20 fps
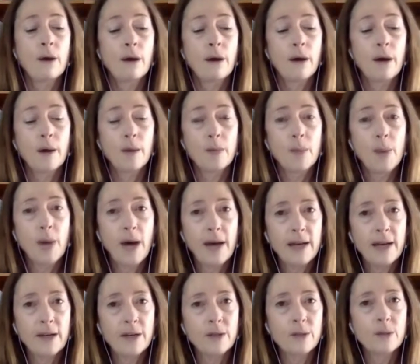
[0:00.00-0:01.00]
a
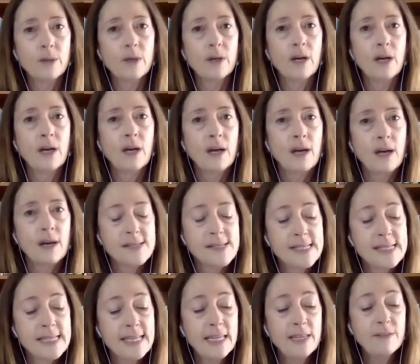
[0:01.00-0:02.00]
bio, a
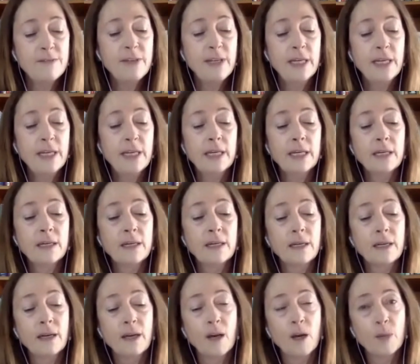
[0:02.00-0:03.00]
CV,
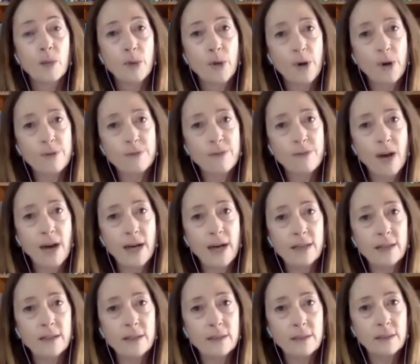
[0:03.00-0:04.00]
a
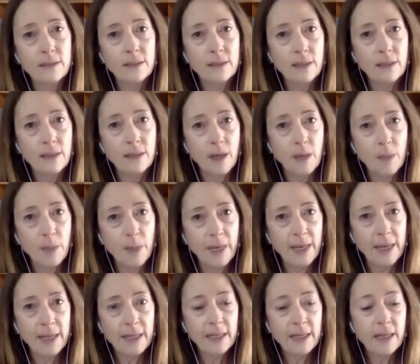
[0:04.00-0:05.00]
profile, a
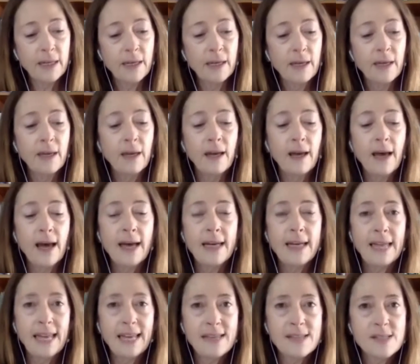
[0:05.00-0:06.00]
pic, an
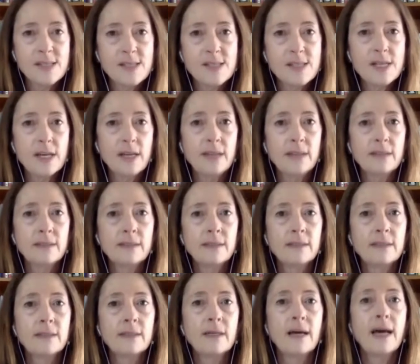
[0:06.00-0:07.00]
Insta,
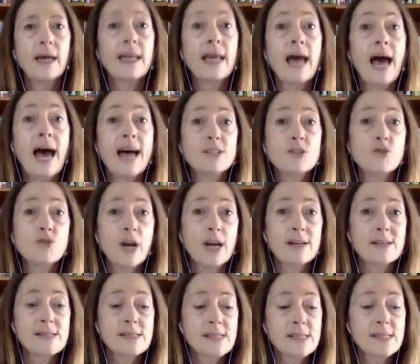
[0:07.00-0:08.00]
an
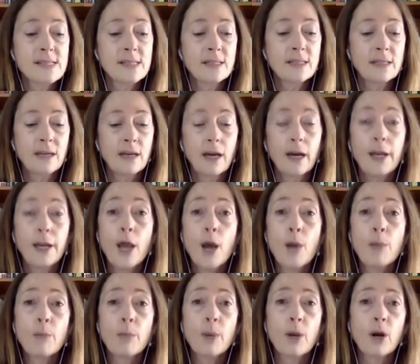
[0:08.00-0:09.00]
address, a
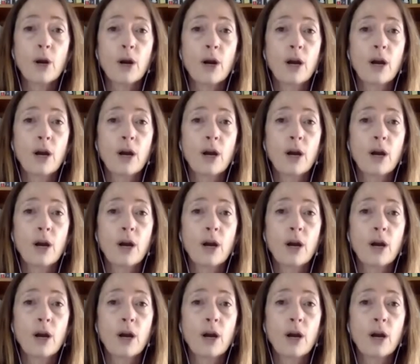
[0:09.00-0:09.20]
number,